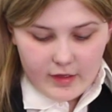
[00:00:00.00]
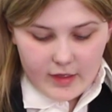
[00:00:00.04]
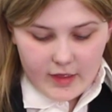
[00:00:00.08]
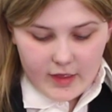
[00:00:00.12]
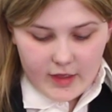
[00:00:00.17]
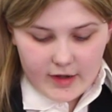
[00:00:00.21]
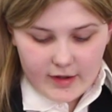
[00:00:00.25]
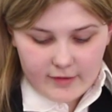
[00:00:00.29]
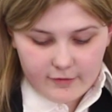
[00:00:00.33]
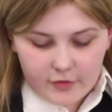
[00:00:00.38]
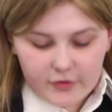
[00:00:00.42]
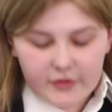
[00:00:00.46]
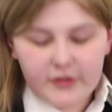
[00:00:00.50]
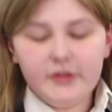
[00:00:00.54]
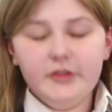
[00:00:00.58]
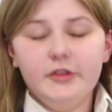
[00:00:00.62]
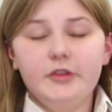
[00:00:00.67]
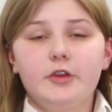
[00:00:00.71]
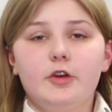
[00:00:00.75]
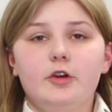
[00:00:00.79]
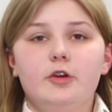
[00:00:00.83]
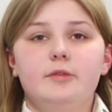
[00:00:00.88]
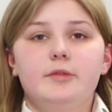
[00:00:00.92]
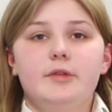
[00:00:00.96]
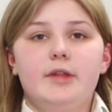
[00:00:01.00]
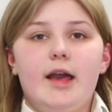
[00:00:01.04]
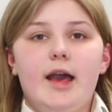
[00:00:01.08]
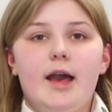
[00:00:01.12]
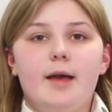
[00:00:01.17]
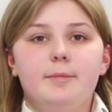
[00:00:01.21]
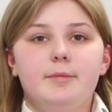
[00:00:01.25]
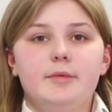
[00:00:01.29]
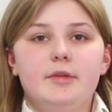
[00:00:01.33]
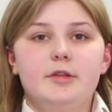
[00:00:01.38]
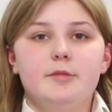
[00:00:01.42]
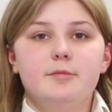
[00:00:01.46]
And ever since COVID
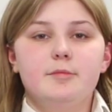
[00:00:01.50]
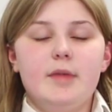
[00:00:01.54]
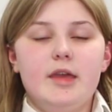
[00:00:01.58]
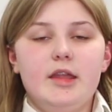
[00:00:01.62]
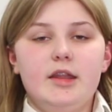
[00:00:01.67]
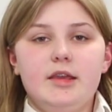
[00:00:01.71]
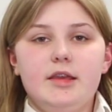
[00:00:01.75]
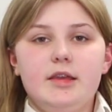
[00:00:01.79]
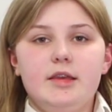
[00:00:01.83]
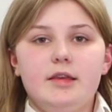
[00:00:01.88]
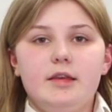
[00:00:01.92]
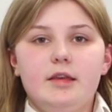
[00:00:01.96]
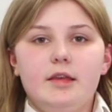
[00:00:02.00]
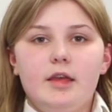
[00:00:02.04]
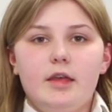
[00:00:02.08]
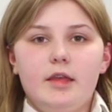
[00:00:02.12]
happened, many